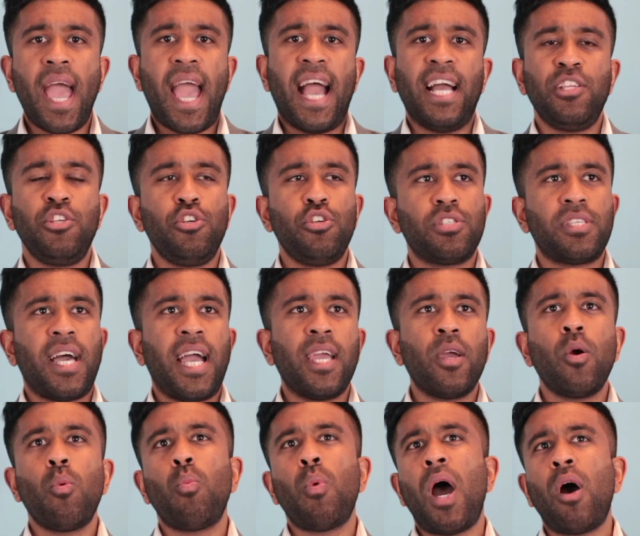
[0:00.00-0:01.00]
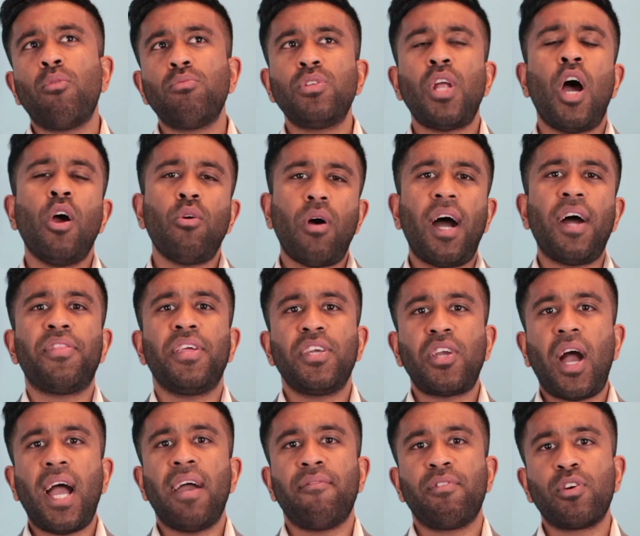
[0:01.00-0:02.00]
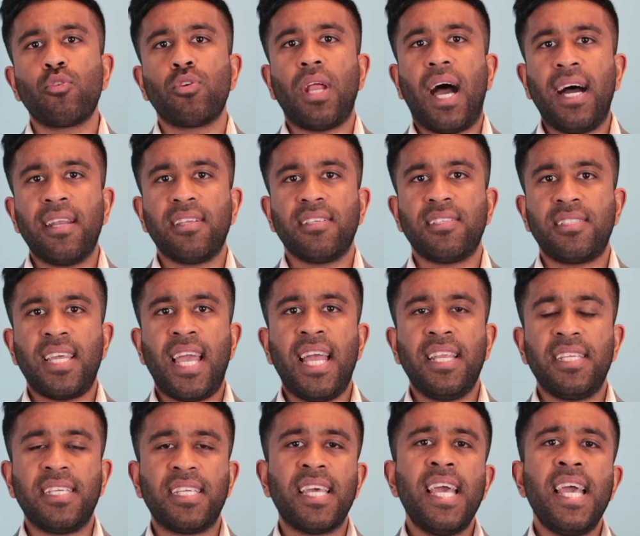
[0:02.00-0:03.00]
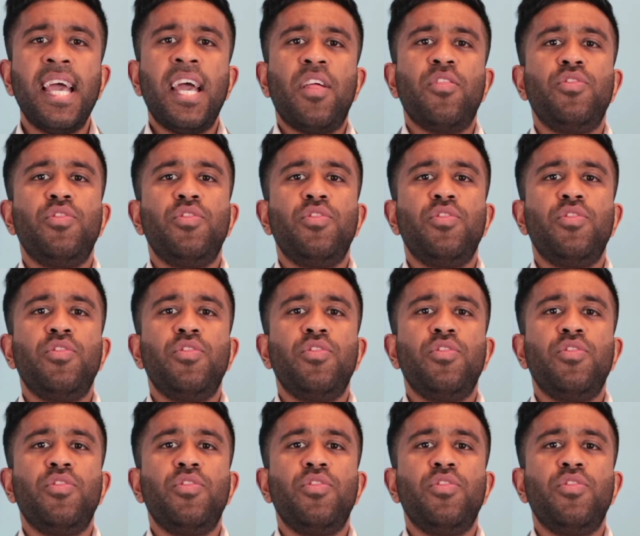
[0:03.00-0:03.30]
And you say, well, no, I think I have a good understanding.